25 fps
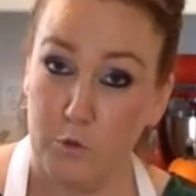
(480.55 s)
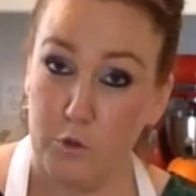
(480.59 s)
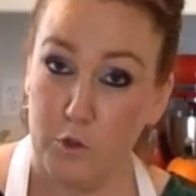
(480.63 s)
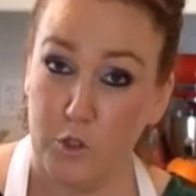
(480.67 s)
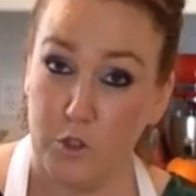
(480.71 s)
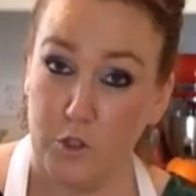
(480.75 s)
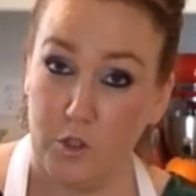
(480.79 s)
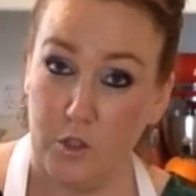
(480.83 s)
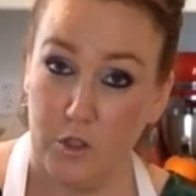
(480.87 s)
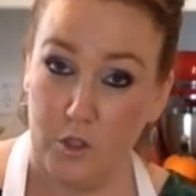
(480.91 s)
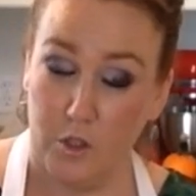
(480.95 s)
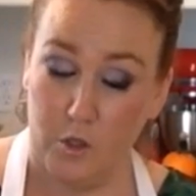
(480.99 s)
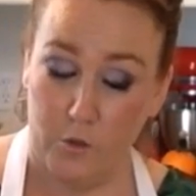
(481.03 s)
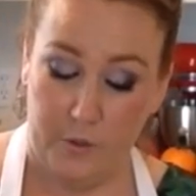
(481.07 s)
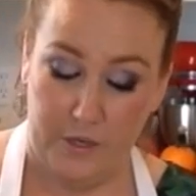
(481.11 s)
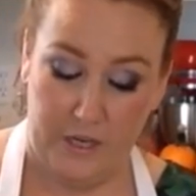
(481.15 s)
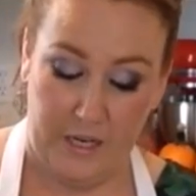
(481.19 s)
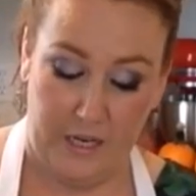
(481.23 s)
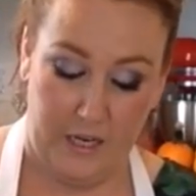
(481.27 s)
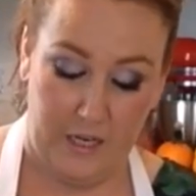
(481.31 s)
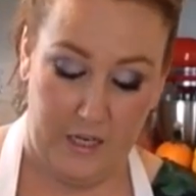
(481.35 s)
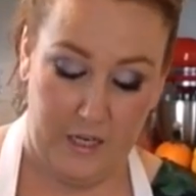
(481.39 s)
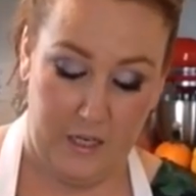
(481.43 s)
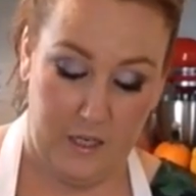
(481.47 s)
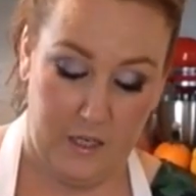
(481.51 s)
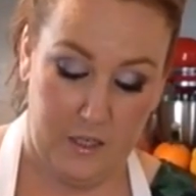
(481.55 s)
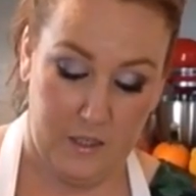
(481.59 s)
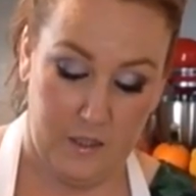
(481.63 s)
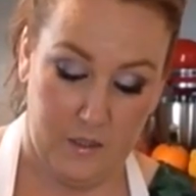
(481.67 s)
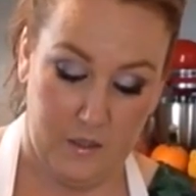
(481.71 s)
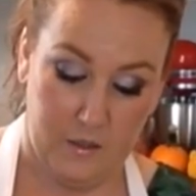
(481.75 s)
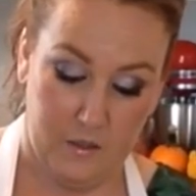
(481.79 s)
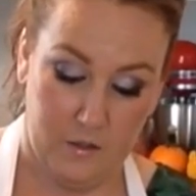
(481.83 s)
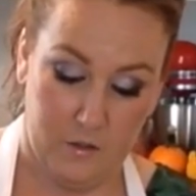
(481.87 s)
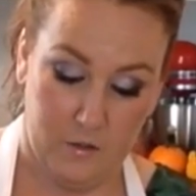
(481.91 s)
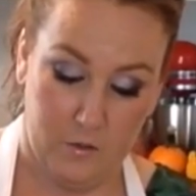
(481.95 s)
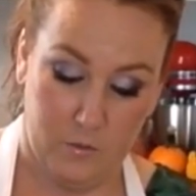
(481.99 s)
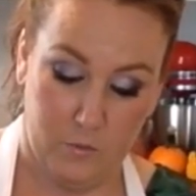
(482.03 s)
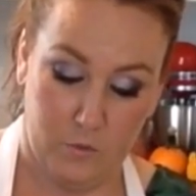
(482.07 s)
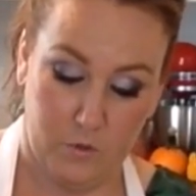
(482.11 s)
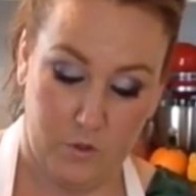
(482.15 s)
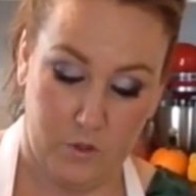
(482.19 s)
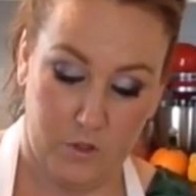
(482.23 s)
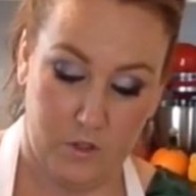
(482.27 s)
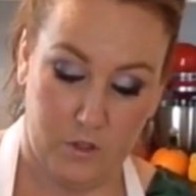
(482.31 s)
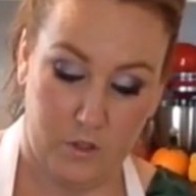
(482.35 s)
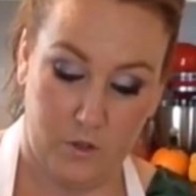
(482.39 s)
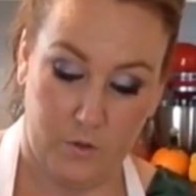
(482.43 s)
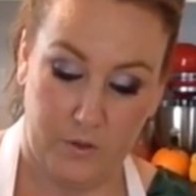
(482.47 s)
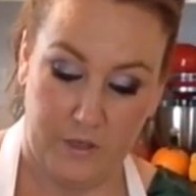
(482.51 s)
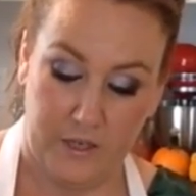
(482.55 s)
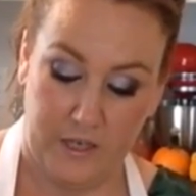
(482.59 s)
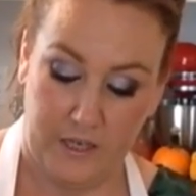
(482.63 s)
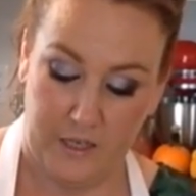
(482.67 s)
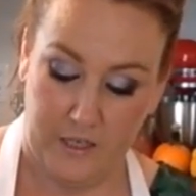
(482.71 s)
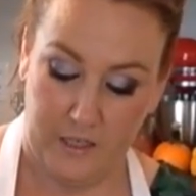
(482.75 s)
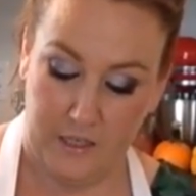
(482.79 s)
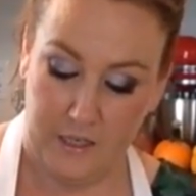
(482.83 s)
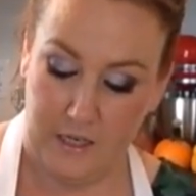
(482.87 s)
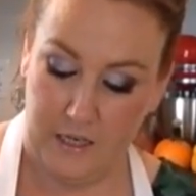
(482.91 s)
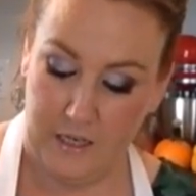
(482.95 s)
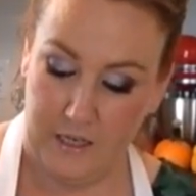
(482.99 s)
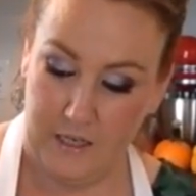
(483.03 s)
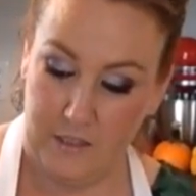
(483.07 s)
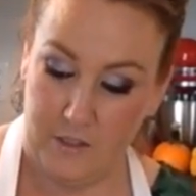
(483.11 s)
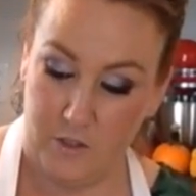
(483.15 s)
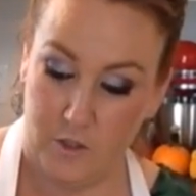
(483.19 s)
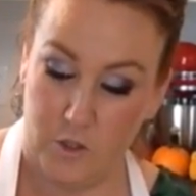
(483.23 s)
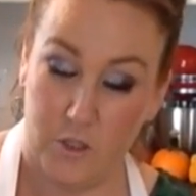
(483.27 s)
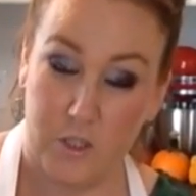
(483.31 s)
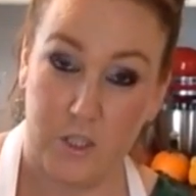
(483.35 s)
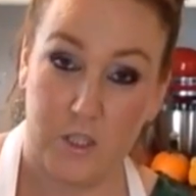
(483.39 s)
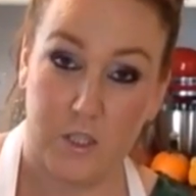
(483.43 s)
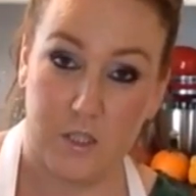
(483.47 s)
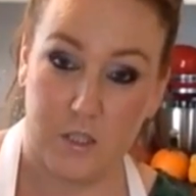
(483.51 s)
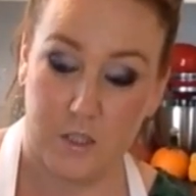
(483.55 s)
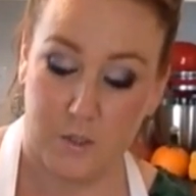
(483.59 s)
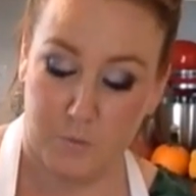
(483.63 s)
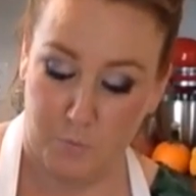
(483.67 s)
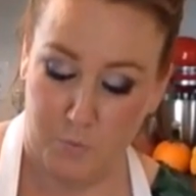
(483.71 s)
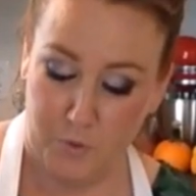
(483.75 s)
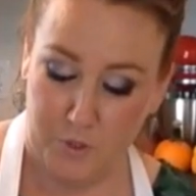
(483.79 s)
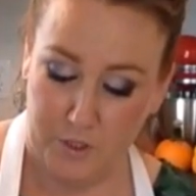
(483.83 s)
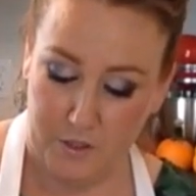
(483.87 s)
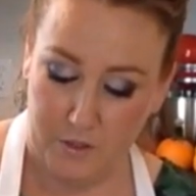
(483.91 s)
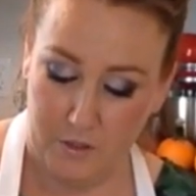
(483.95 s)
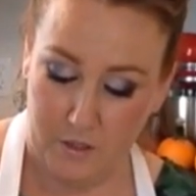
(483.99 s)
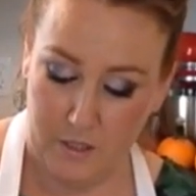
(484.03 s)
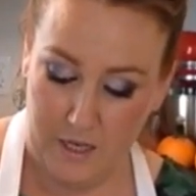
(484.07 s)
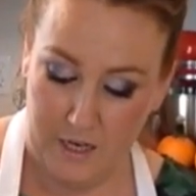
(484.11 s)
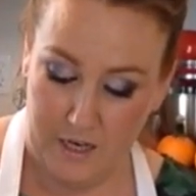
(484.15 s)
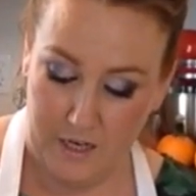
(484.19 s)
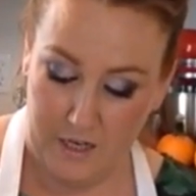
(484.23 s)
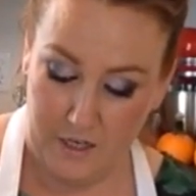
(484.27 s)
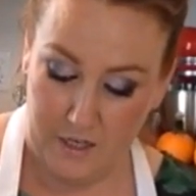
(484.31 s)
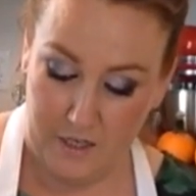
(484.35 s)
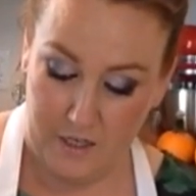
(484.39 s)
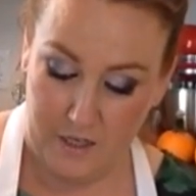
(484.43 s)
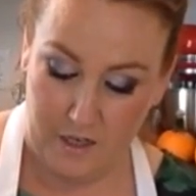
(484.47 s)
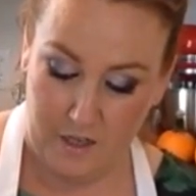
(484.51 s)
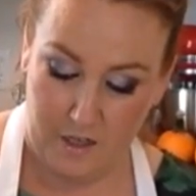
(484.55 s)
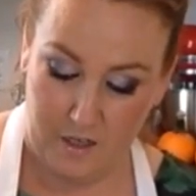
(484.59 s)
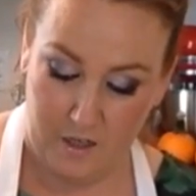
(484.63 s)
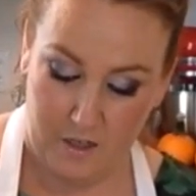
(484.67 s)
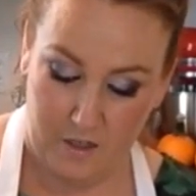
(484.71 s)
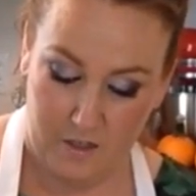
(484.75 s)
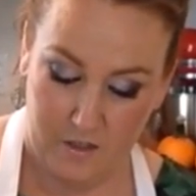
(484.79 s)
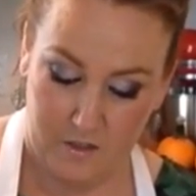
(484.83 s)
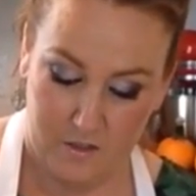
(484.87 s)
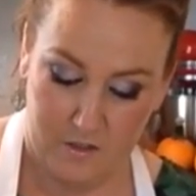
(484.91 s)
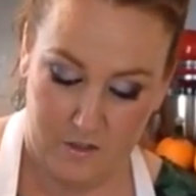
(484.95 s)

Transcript: we're just going to go ahead, and just sprinkle on our